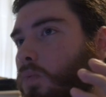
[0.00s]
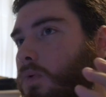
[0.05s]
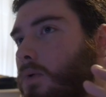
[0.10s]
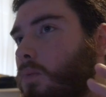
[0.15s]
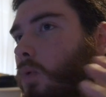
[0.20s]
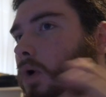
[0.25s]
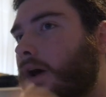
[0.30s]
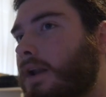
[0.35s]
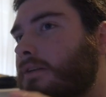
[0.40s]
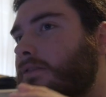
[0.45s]
We
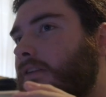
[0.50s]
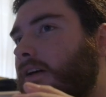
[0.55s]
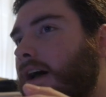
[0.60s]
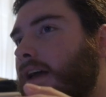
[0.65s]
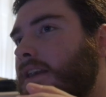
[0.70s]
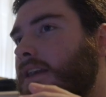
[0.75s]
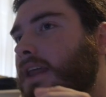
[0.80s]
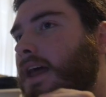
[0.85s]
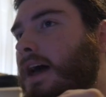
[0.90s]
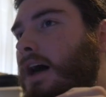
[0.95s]
want to
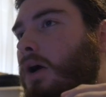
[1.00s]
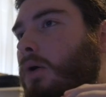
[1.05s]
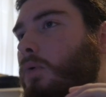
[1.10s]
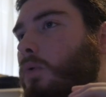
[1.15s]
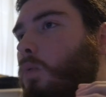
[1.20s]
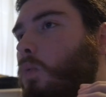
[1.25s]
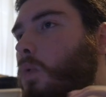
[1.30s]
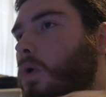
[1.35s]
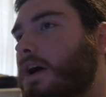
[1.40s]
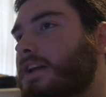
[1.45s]
find out
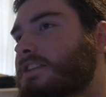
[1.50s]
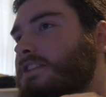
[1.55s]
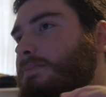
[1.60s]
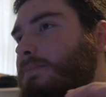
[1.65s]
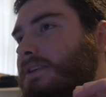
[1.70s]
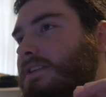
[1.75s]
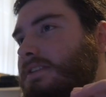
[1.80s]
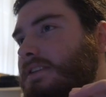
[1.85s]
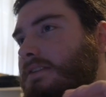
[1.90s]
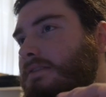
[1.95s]
what
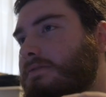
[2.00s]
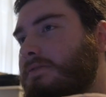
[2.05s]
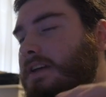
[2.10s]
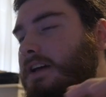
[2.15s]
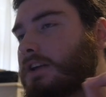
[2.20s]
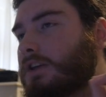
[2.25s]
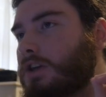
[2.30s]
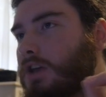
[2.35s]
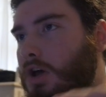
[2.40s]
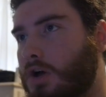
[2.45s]

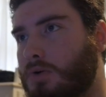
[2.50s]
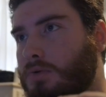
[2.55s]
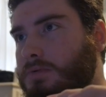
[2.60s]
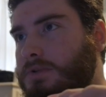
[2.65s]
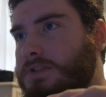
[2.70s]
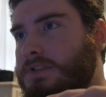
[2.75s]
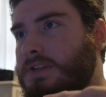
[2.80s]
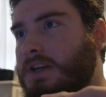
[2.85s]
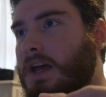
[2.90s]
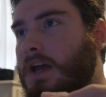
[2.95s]
specific
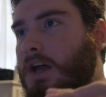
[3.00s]
note